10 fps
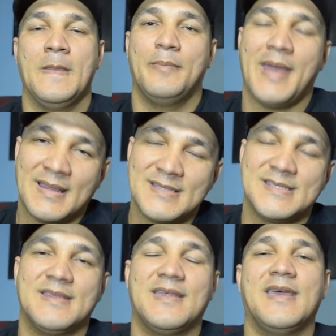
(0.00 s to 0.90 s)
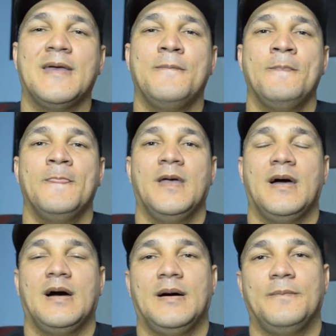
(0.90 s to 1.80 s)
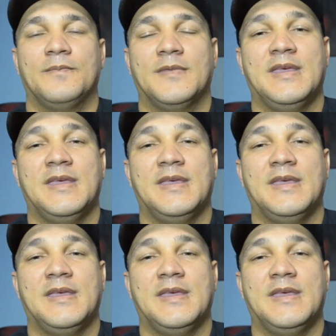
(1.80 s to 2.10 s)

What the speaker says: Practice it there.